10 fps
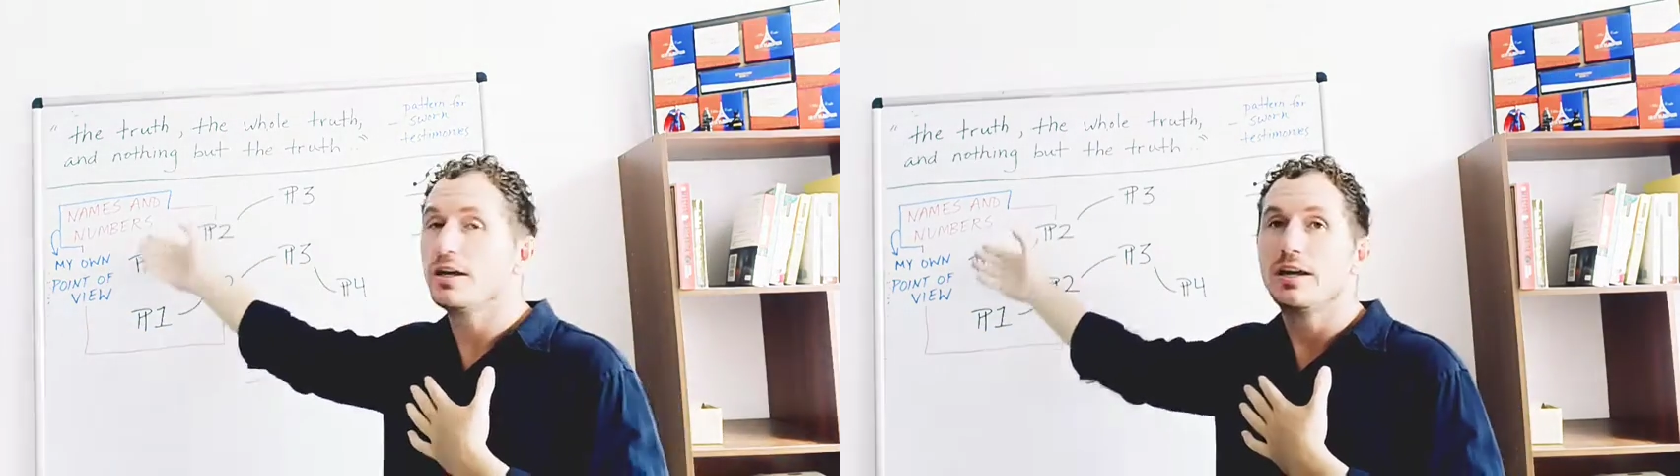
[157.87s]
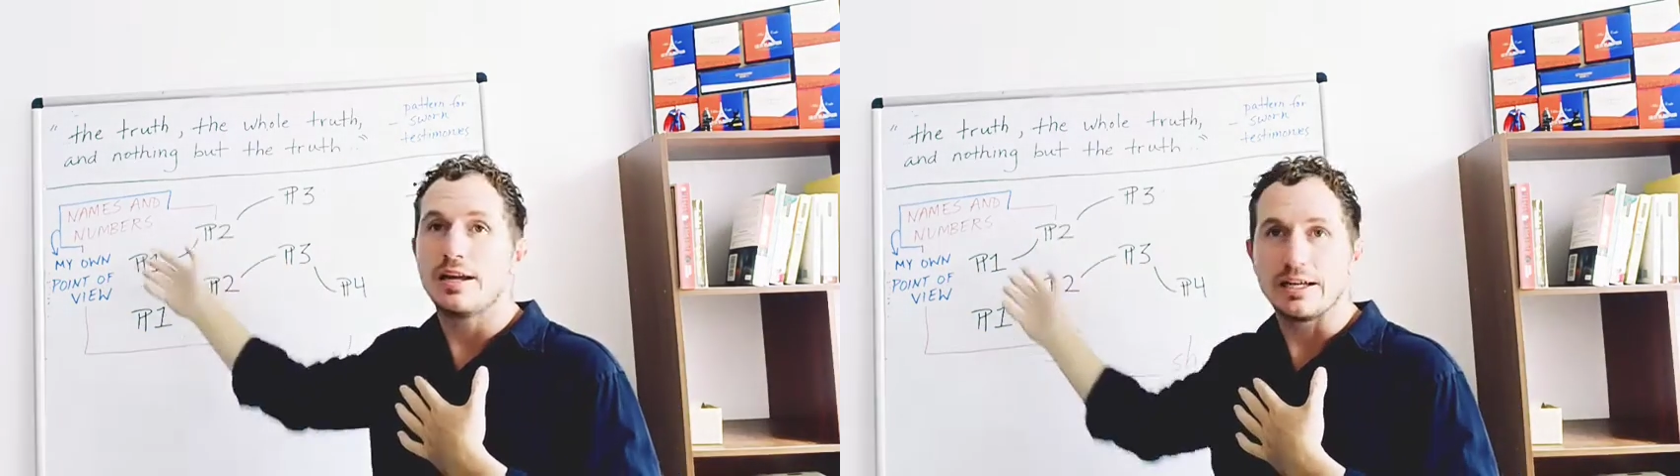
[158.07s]

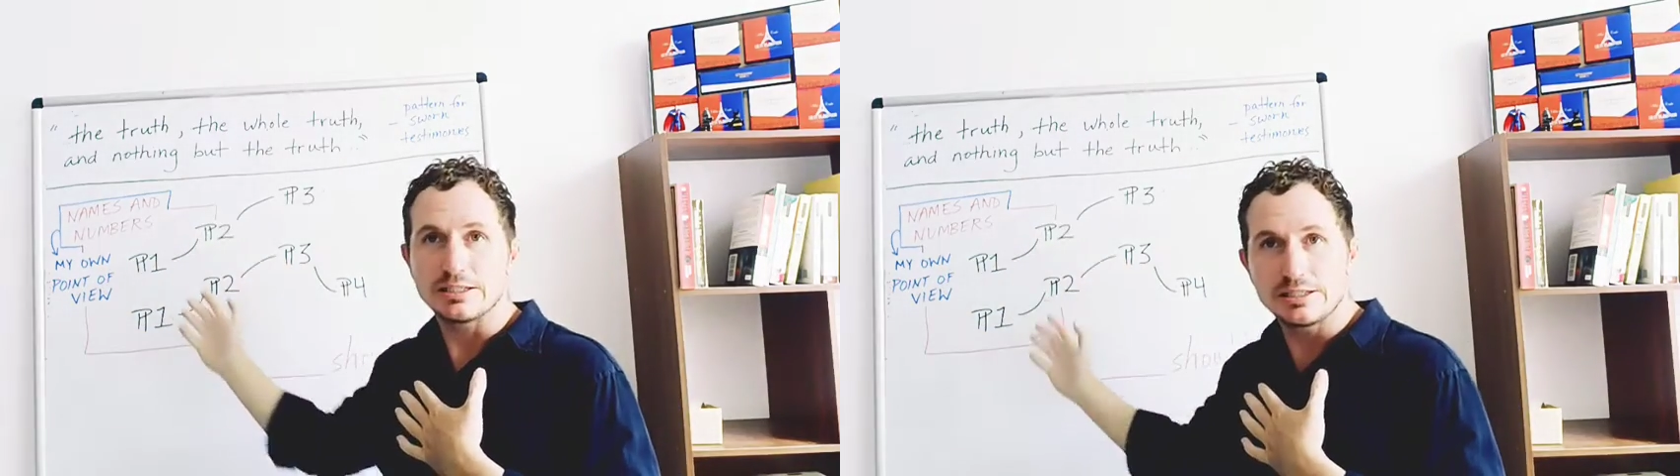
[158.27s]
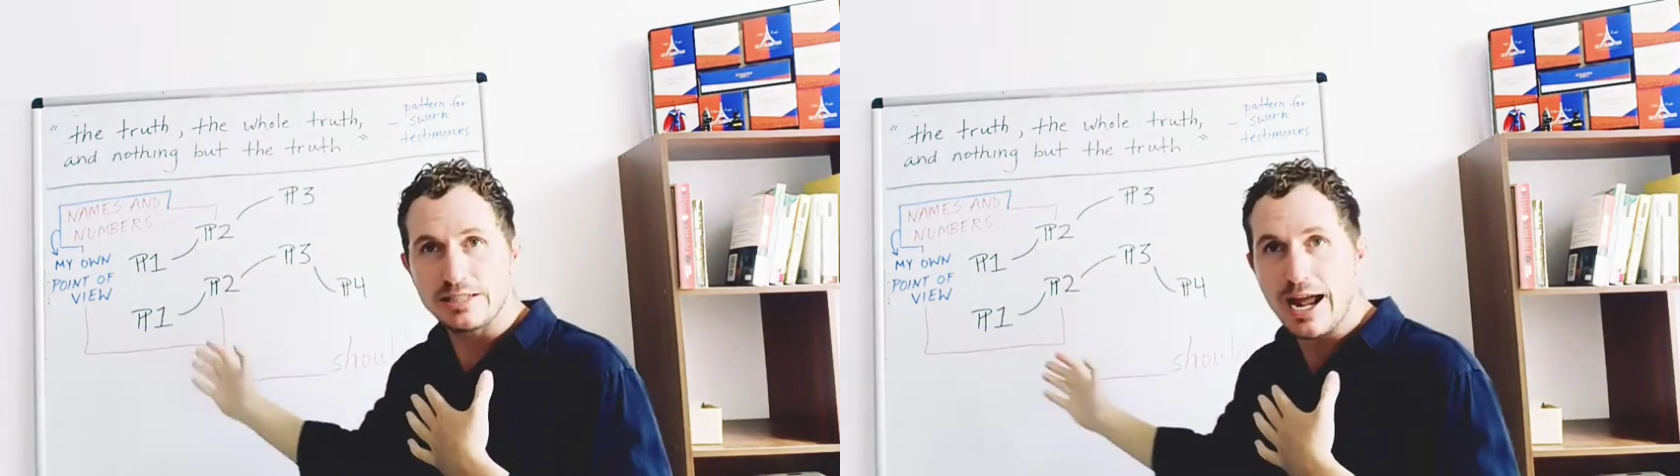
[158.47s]

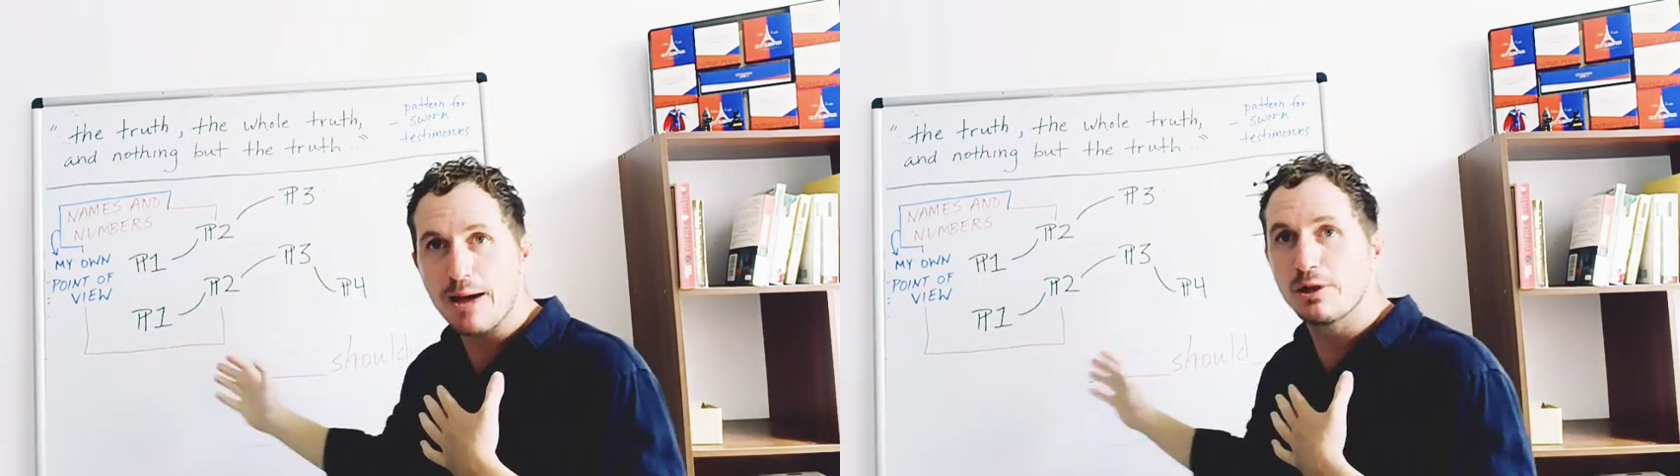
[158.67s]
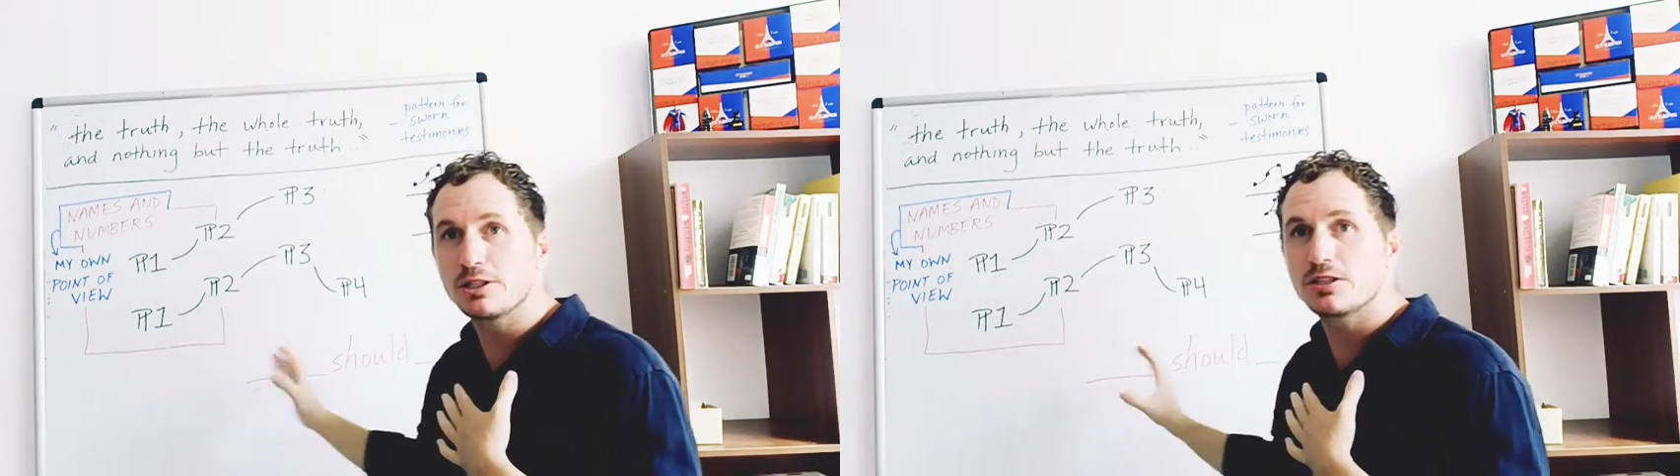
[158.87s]

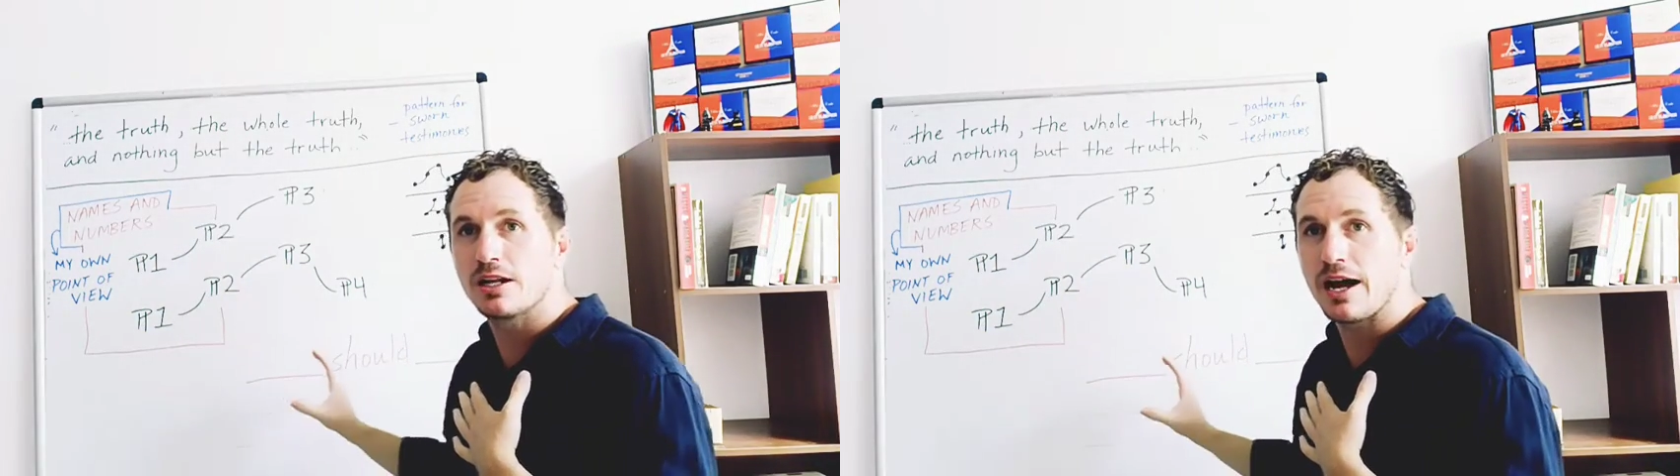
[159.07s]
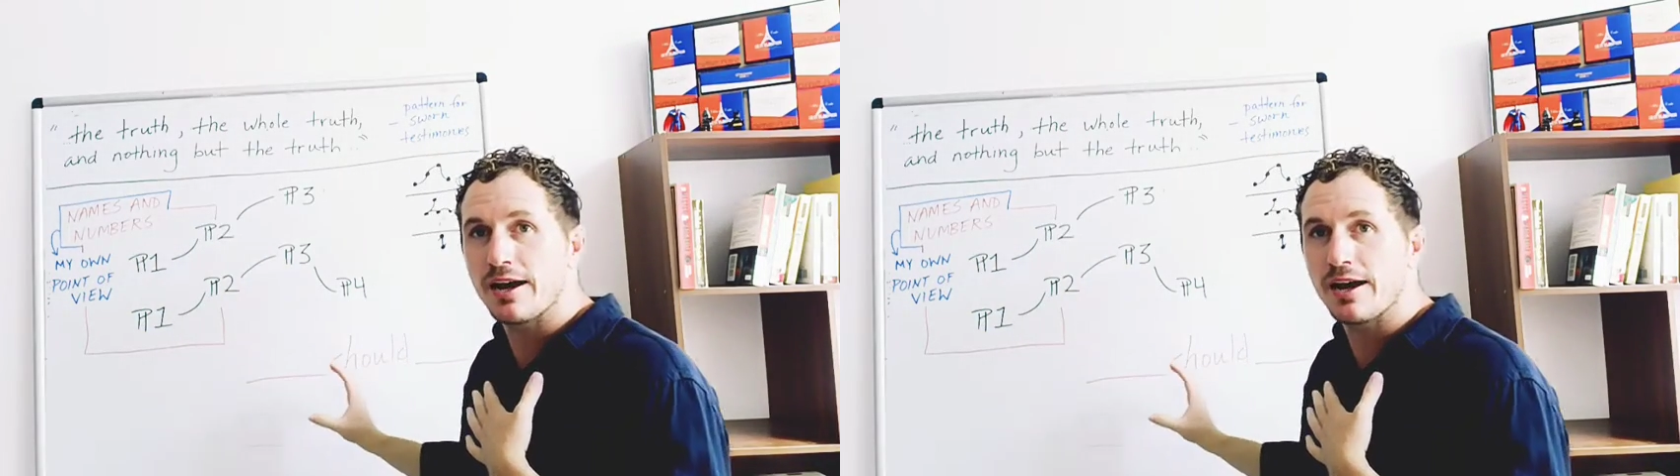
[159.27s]
establish that I